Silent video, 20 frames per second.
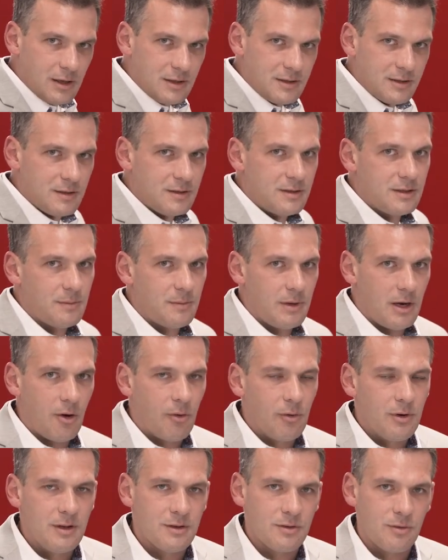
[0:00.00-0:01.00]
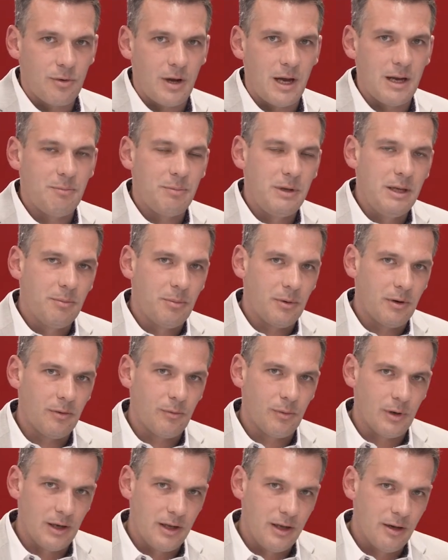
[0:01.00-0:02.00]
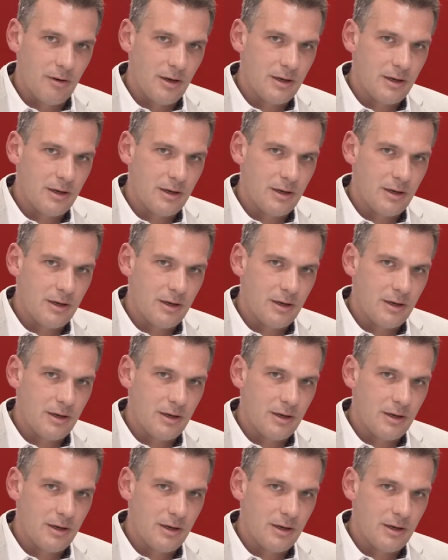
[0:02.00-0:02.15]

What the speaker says: system and only the right people will hear